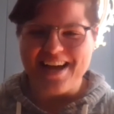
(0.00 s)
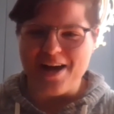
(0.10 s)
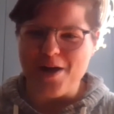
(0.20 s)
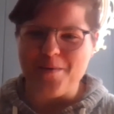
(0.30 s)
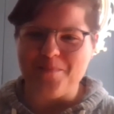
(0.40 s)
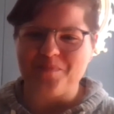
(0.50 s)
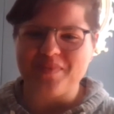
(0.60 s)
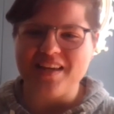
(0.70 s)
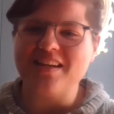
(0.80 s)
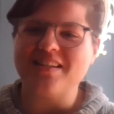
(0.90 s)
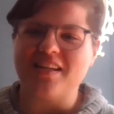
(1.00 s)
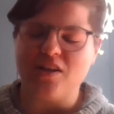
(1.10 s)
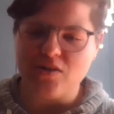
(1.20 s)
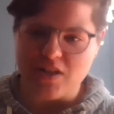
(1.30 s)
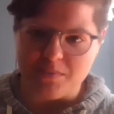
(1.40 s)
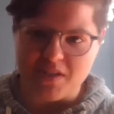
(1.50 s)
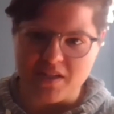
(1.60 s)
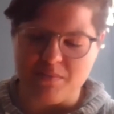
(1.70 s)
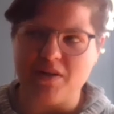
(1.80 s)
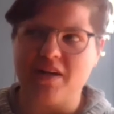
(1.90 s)
It is a huge help to
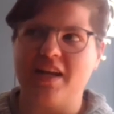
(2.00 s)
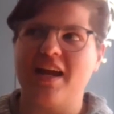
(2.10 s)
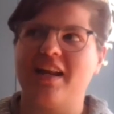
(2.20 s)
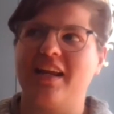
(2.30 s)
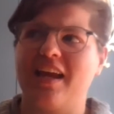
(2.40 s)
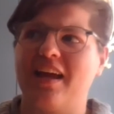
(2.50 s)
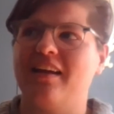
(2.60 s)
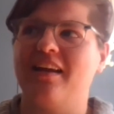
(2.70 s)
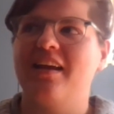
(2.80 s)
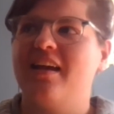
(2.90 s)
the community. And again,